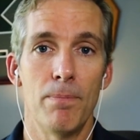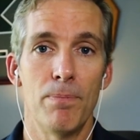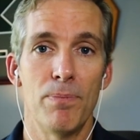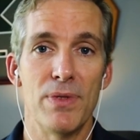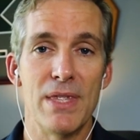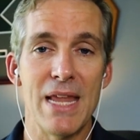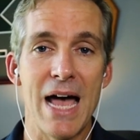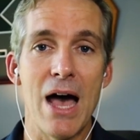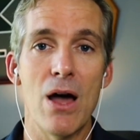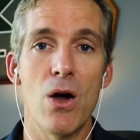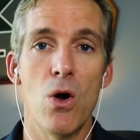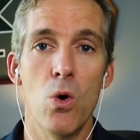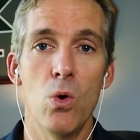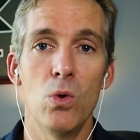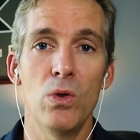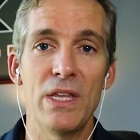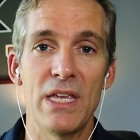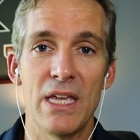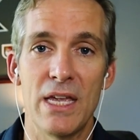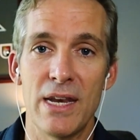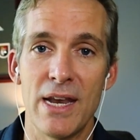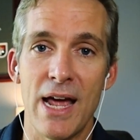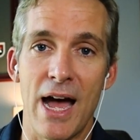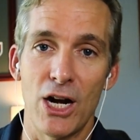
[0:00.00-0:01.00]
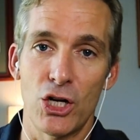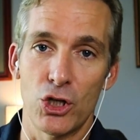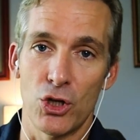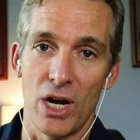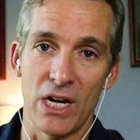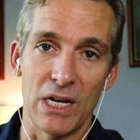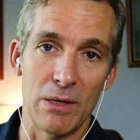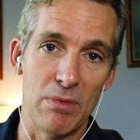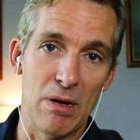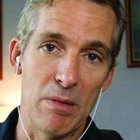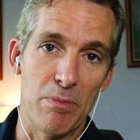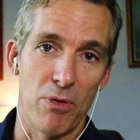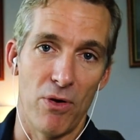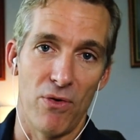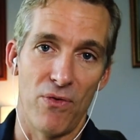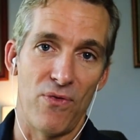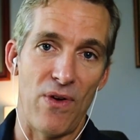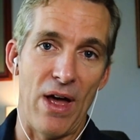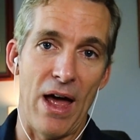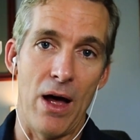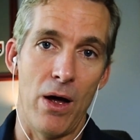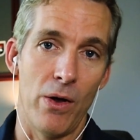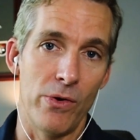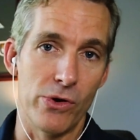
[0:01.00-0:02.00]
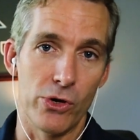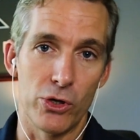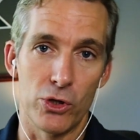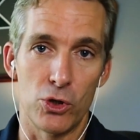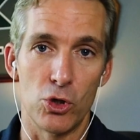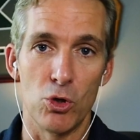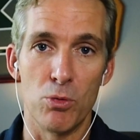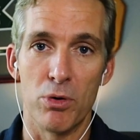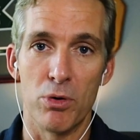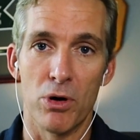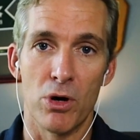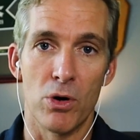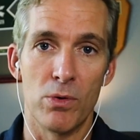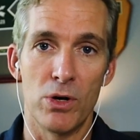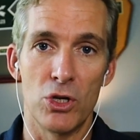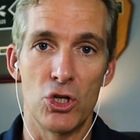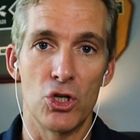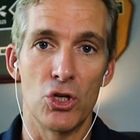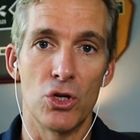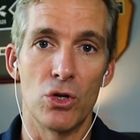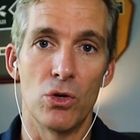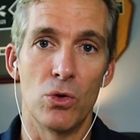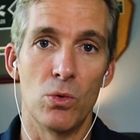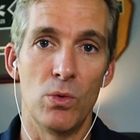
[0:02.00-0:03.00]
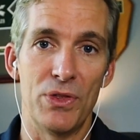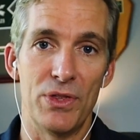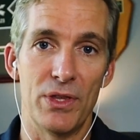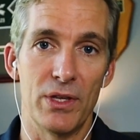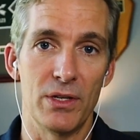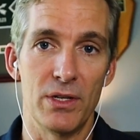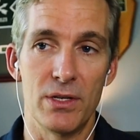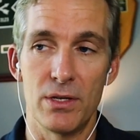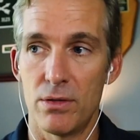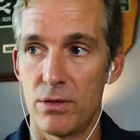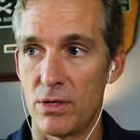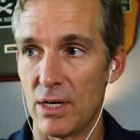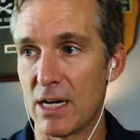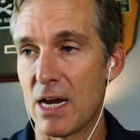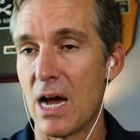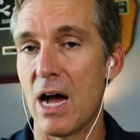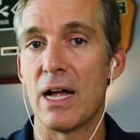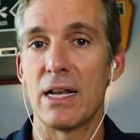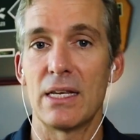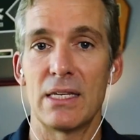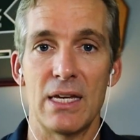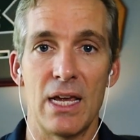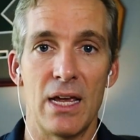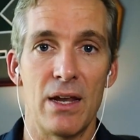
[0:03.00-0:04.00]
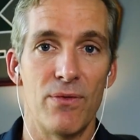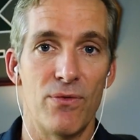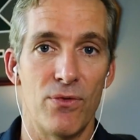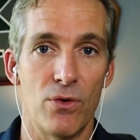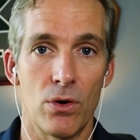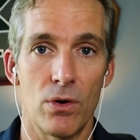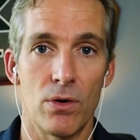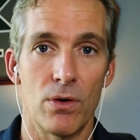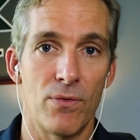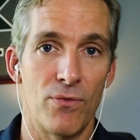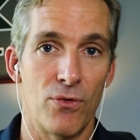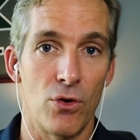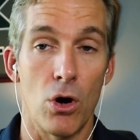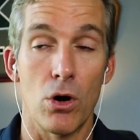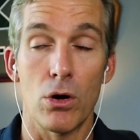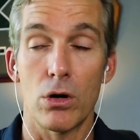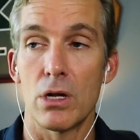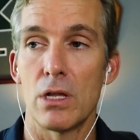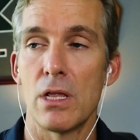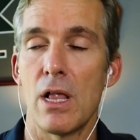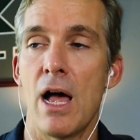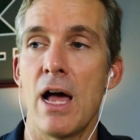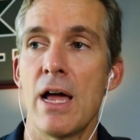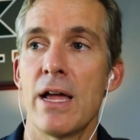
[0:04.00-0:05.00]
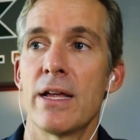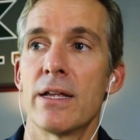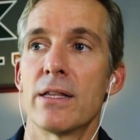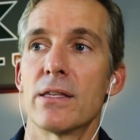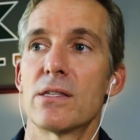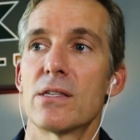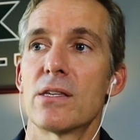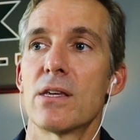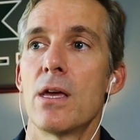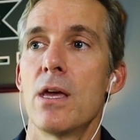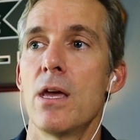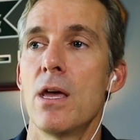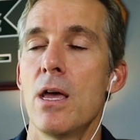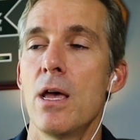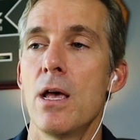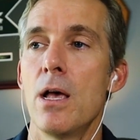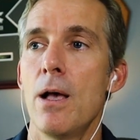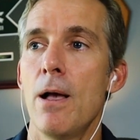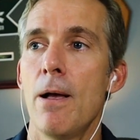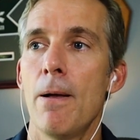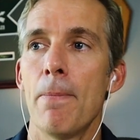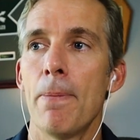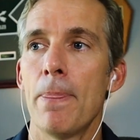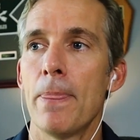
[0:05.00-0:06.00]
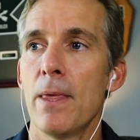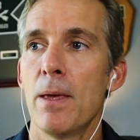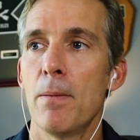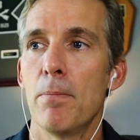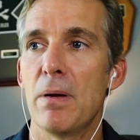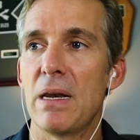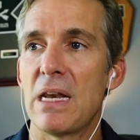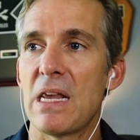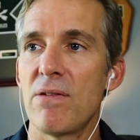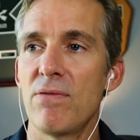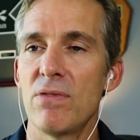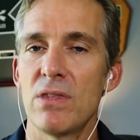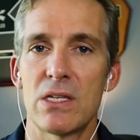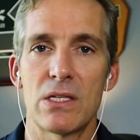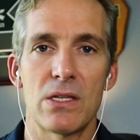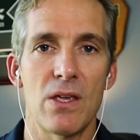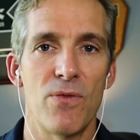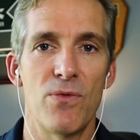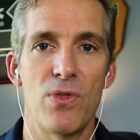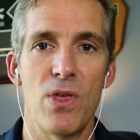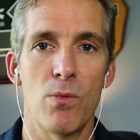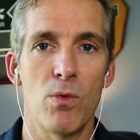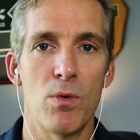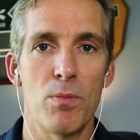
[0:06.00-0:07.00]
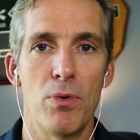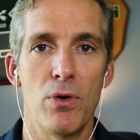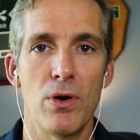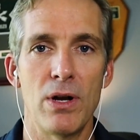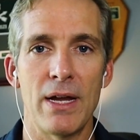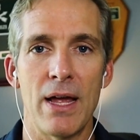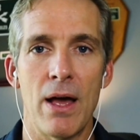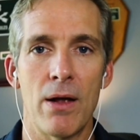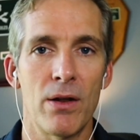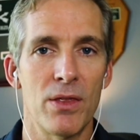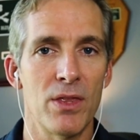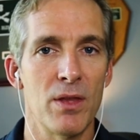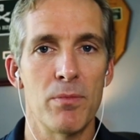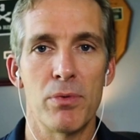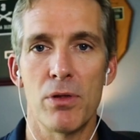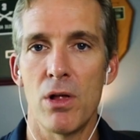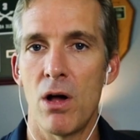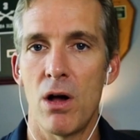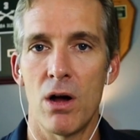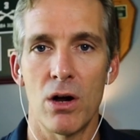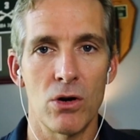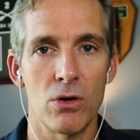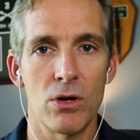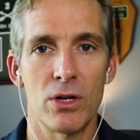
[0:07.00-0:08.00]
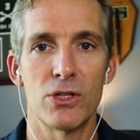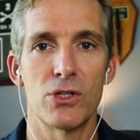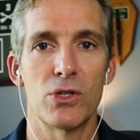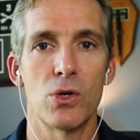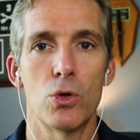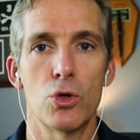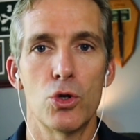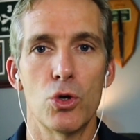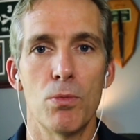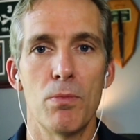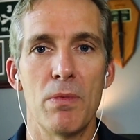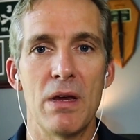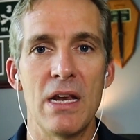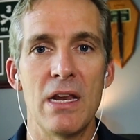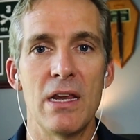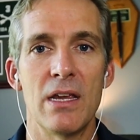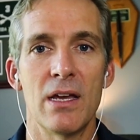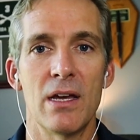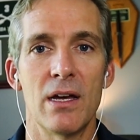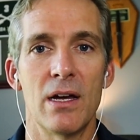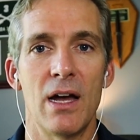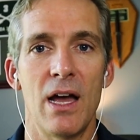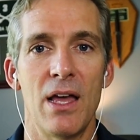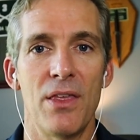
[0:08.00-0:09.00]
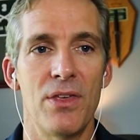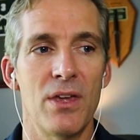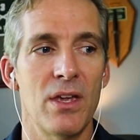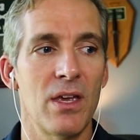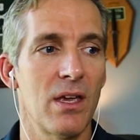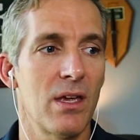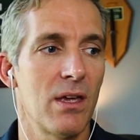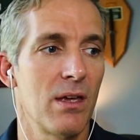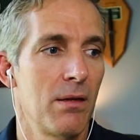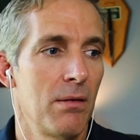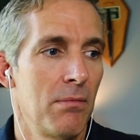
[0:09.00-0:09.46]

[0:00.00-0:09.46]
Not only in not trying to be profound or super original with the content for our clients, but even the stuff that we're putting out on the blog or on social media. I think